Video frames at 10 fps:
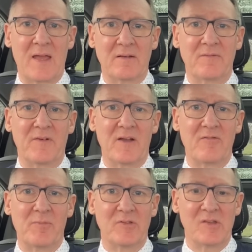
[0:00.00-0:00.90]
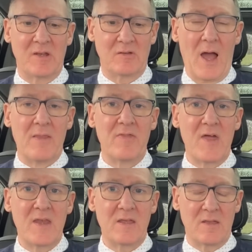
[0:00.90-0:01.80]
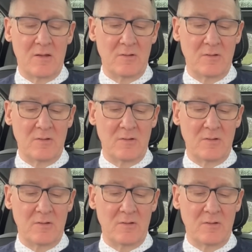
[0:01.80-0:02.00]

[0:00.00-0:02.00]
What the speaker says: at 5%, and then it